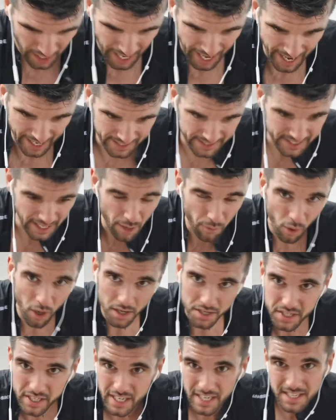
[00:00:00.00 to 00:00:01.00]
And they
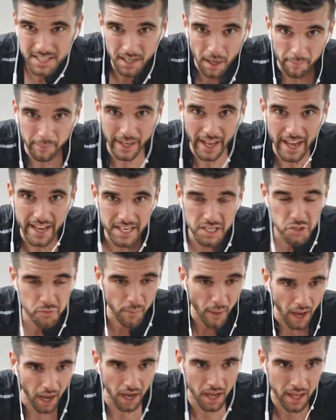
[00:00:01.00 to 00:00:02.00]
were seeing some gains,
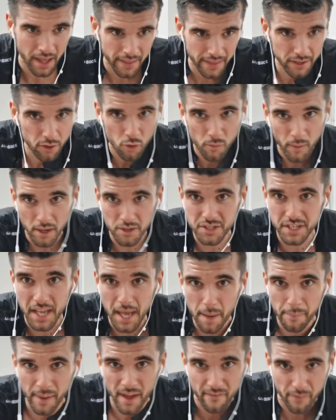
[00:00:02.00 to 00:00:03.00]
but they'd almost
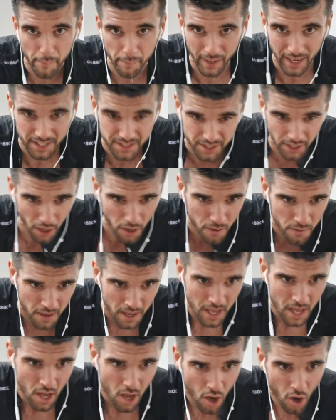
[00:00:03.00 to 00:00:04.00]
hit a bit of a plateau,
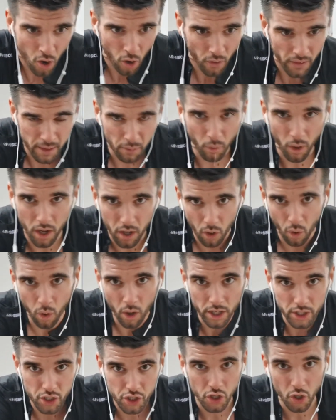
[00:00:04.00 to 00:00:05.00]
or they weren't
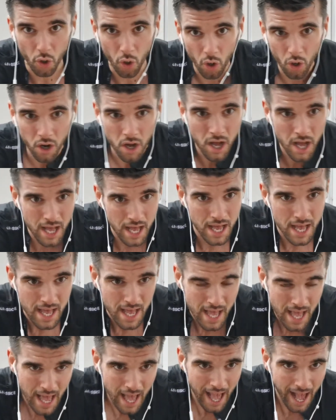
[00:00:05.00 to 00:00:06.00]
quite sure
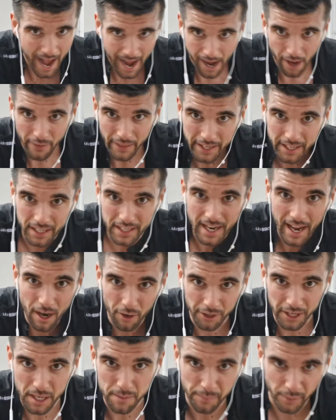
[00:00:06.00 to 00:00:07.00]
how they can
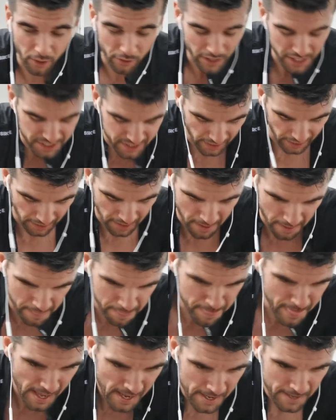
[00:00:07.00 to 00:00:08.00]
now keep progressing.
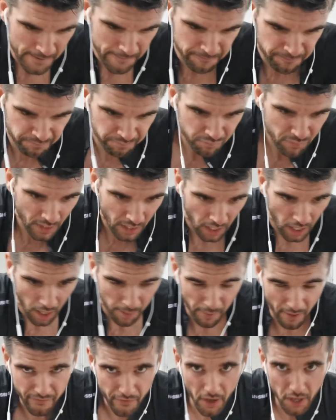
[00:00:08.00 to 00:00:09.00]

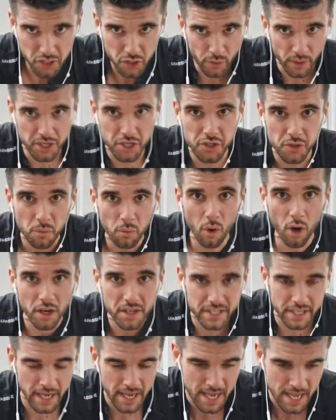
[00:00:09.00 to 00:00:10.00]
And my first question
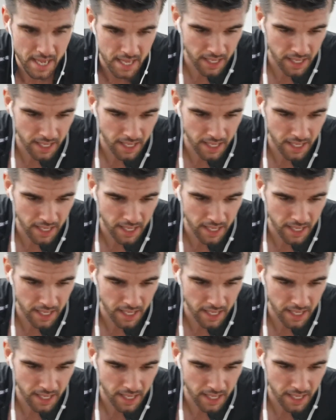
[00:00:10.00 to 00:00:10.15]
was,